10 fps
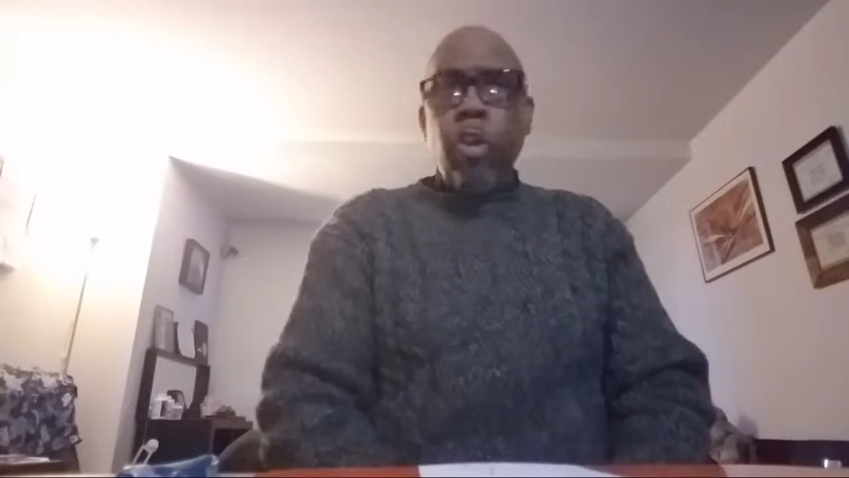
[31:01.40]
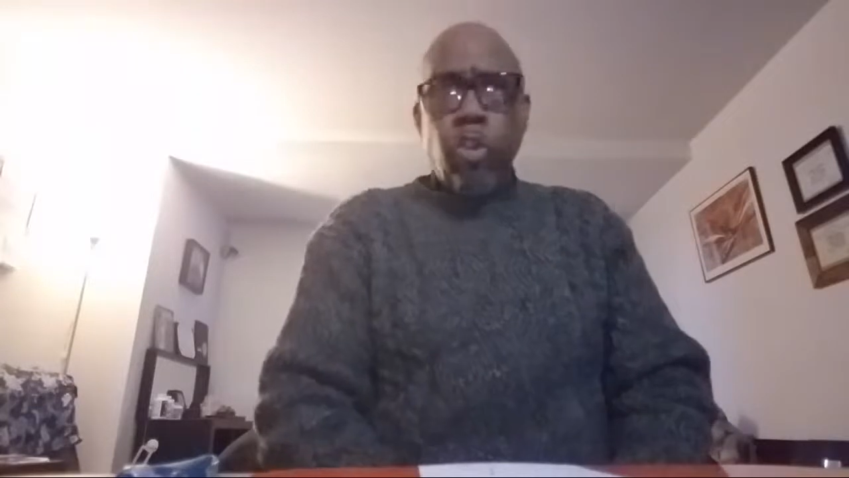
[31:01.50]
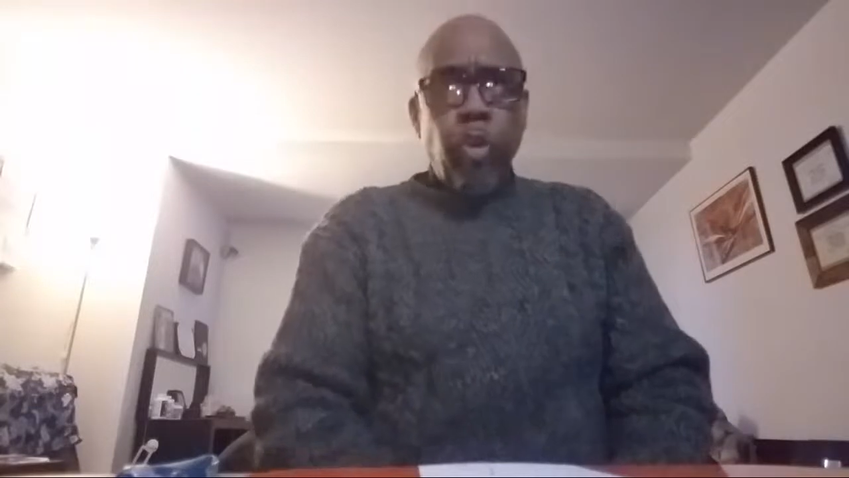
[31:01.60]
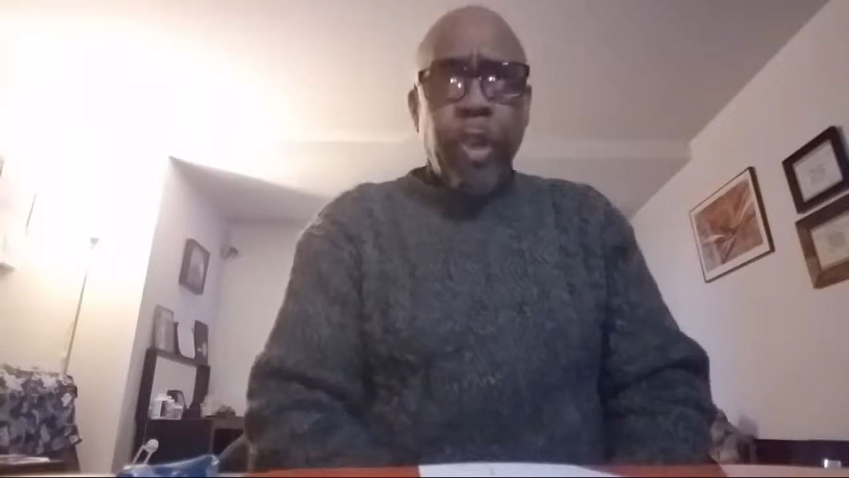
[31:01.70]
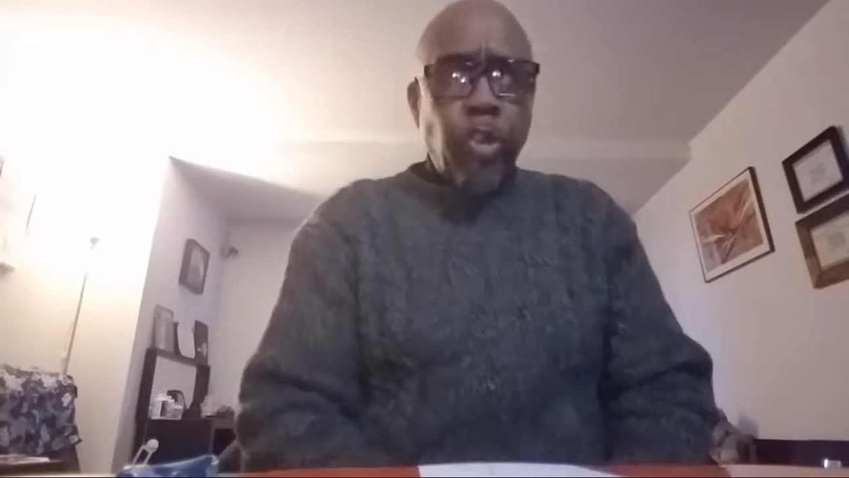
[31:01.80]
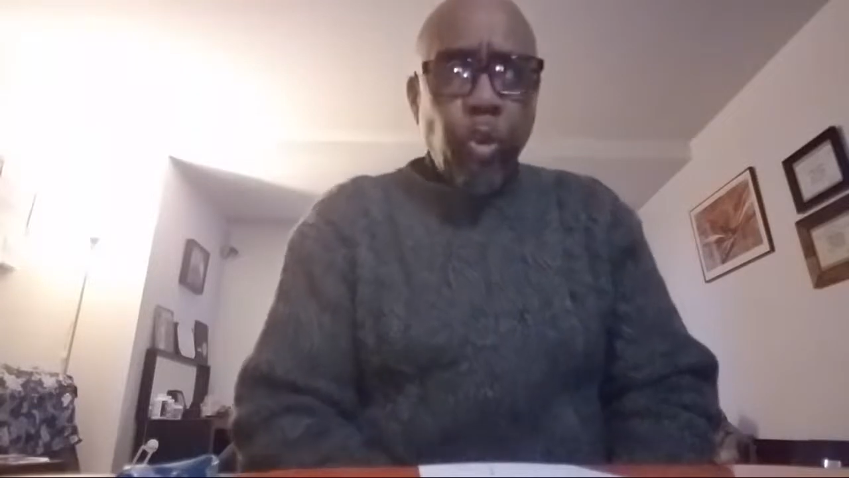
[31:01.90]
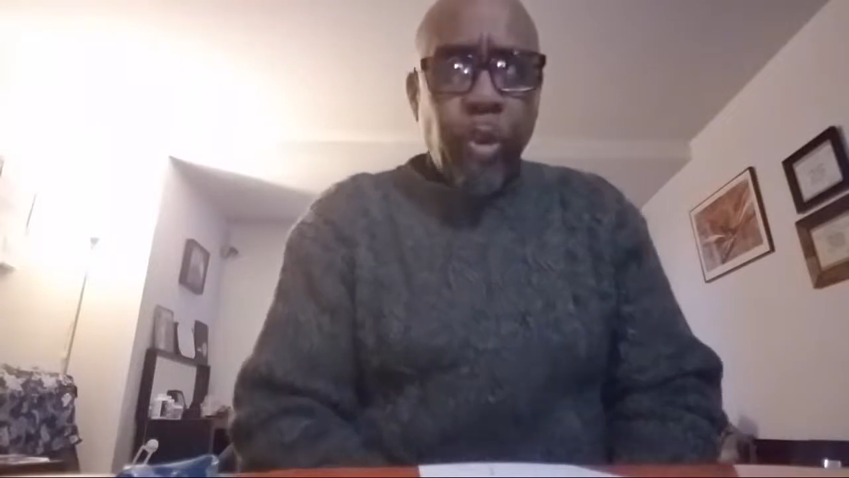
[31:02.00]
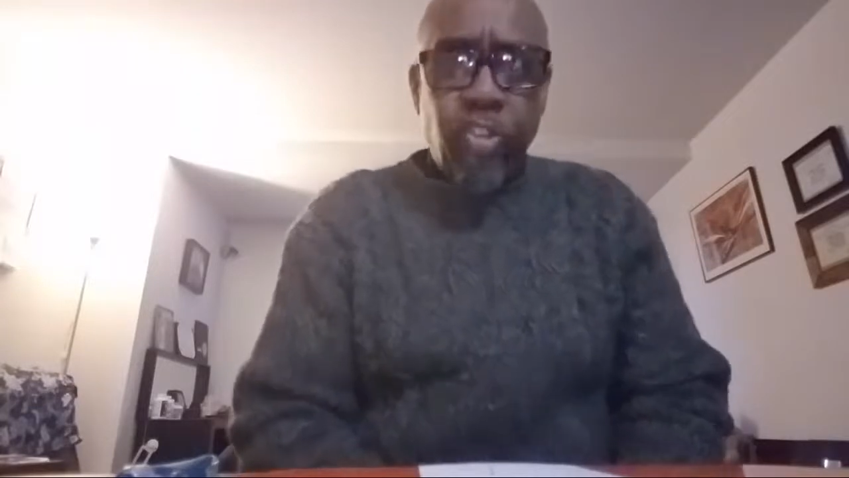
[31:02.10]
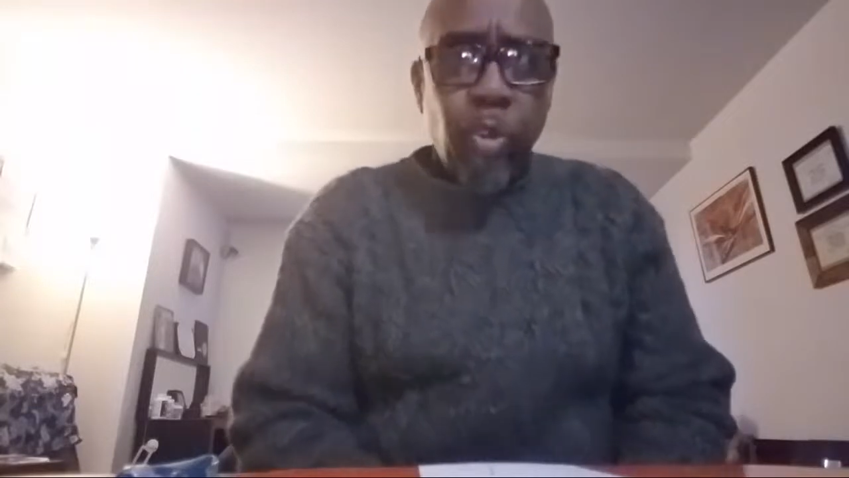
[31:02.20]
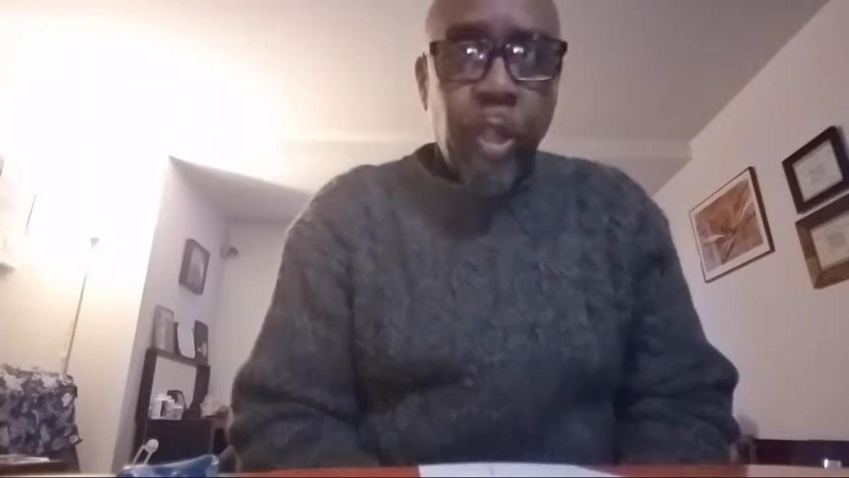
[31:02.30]
uh, you ain't do
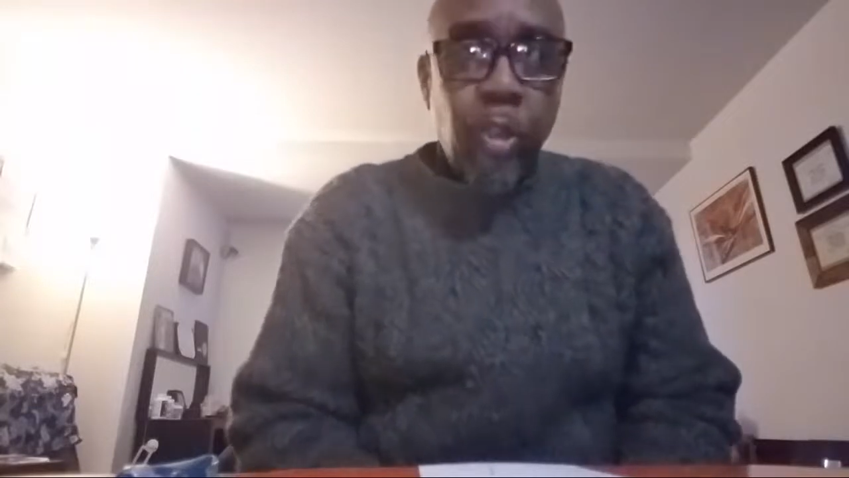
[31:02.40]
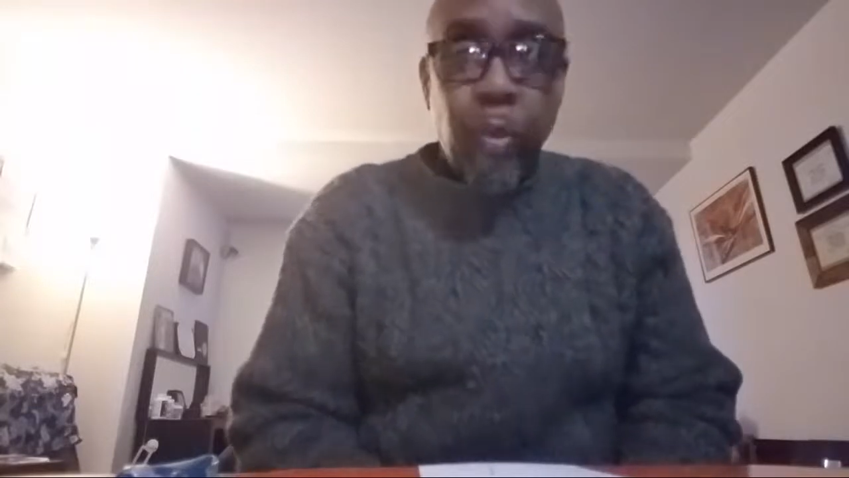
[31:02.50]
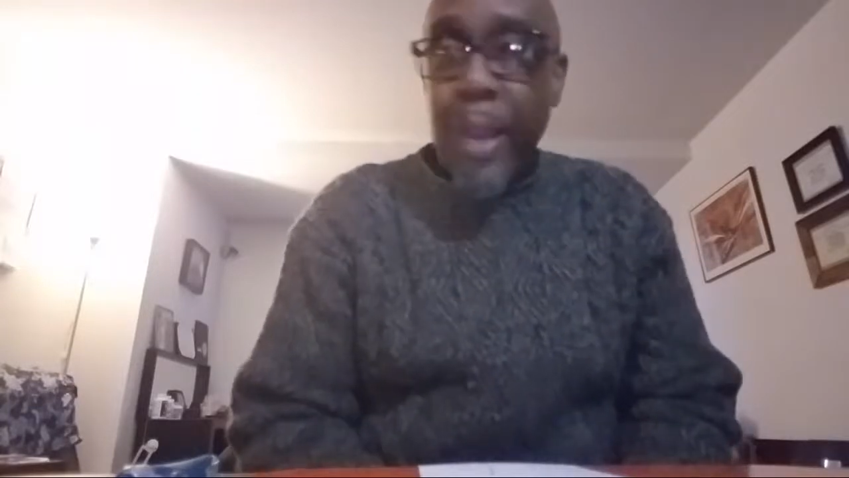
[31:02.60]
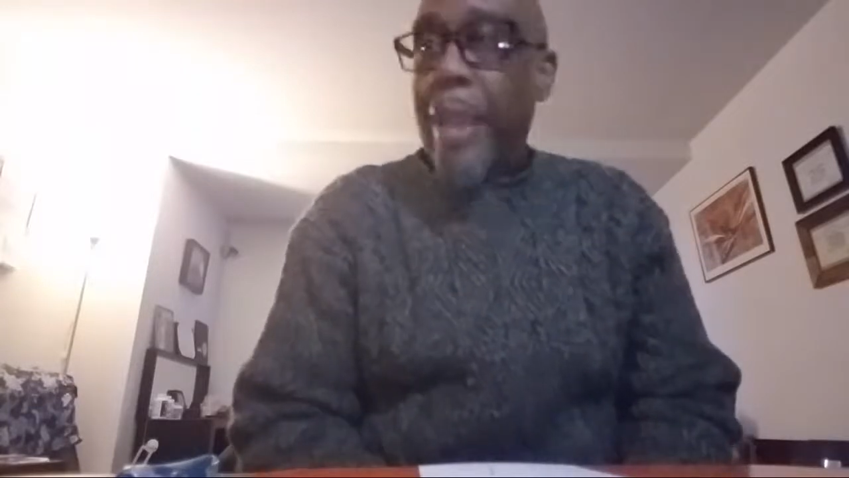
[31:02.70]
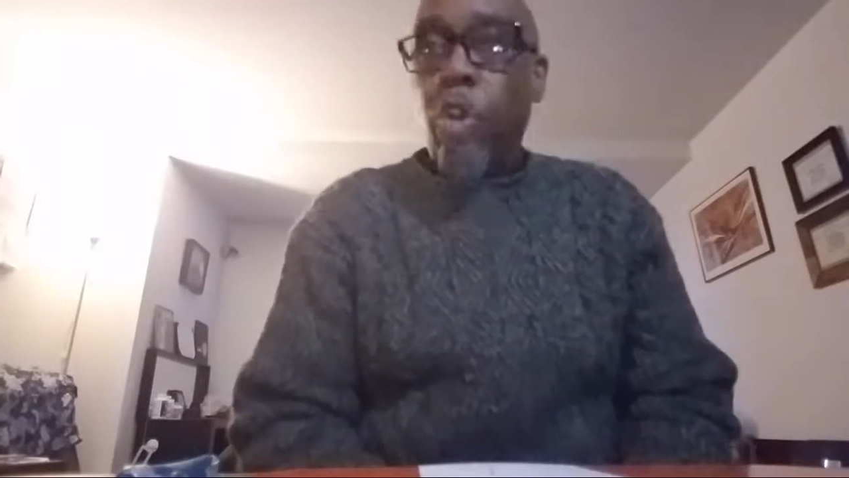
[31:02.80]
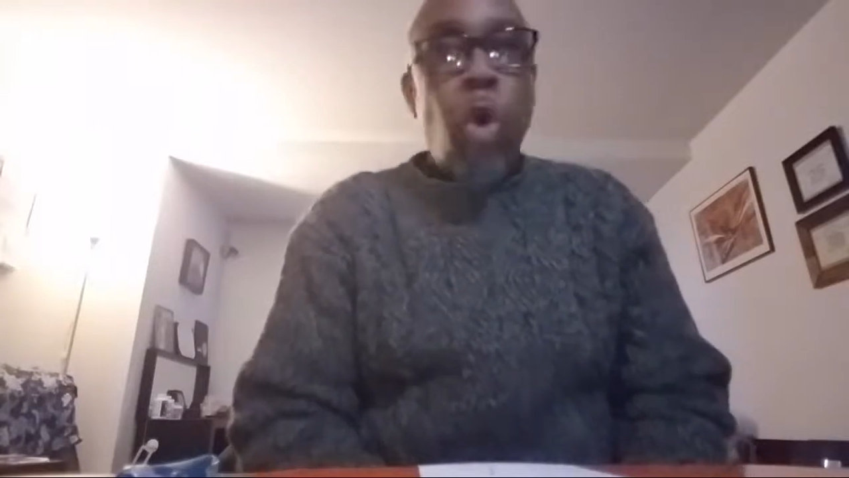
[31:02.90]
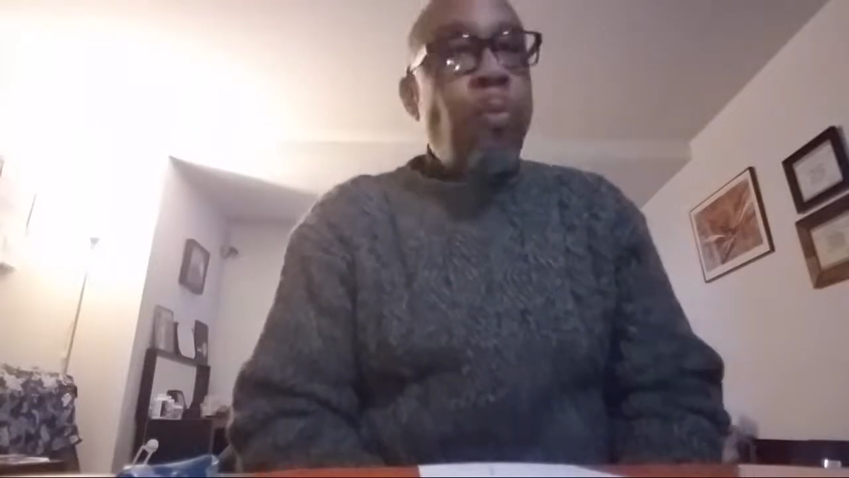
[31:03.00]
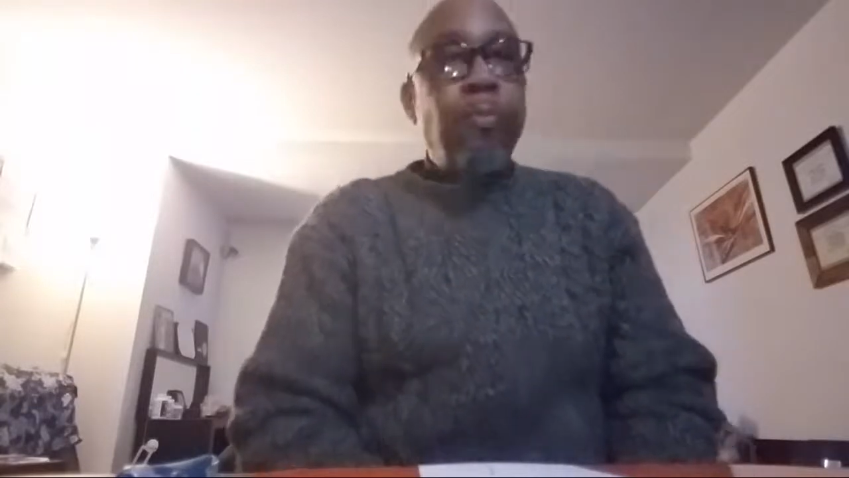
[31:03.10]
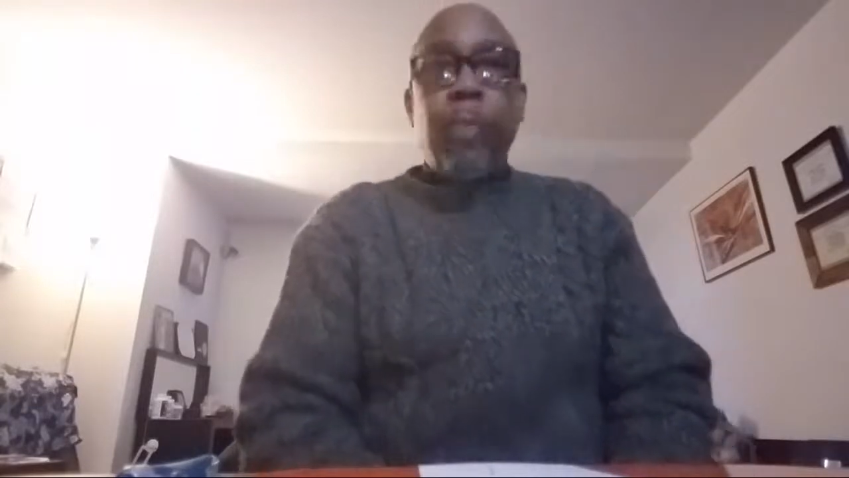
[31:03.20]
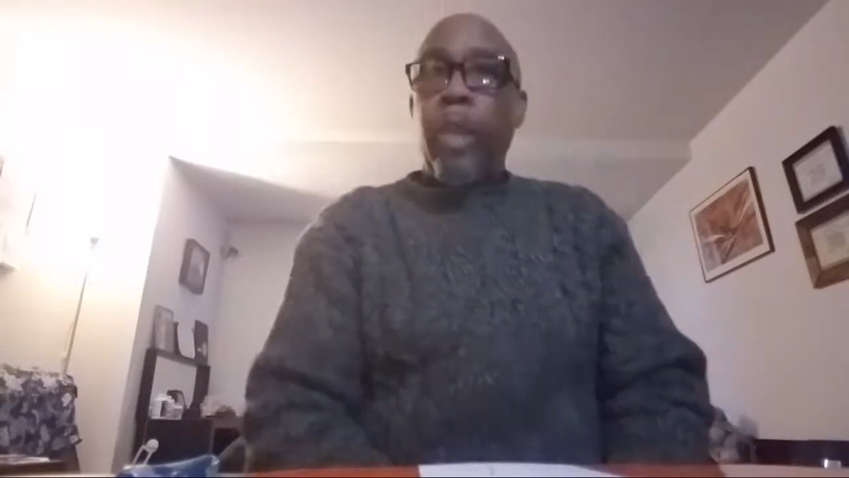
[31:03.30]
this, you ain't do that.
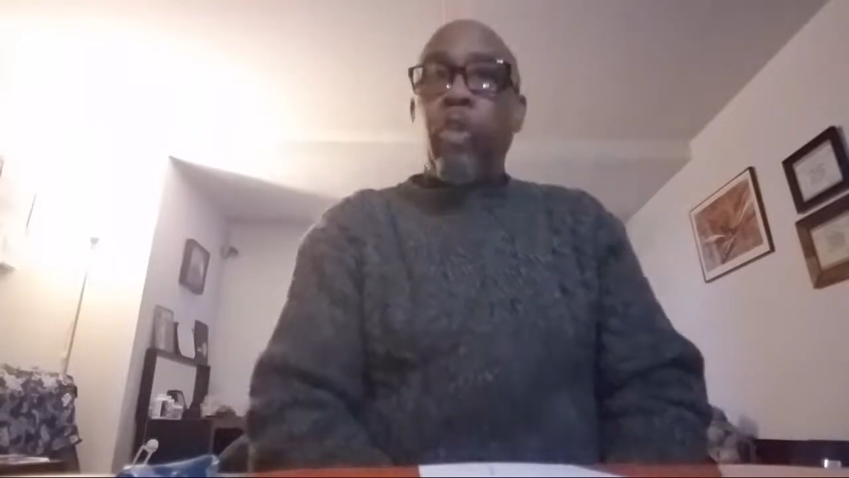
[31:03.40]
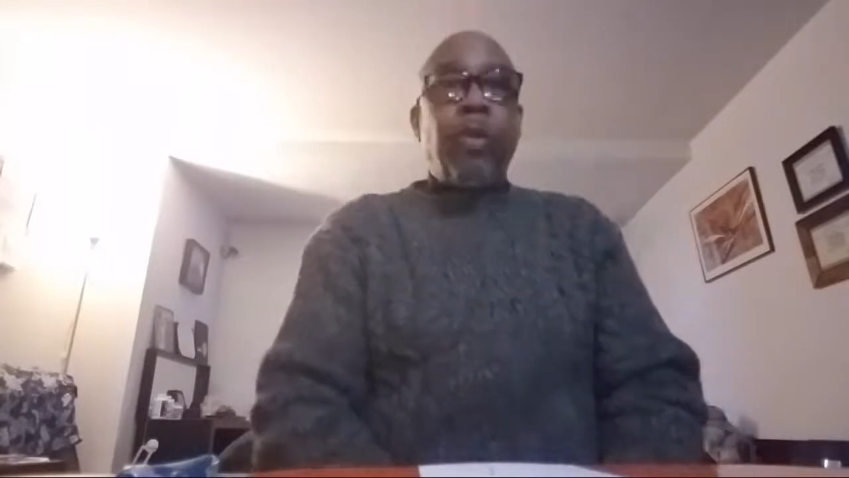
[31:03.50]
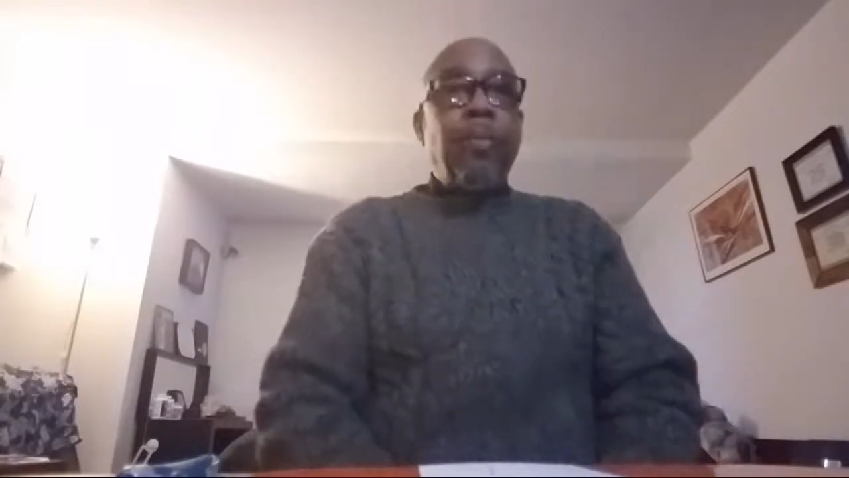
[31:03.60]
Nope, they ain't doing it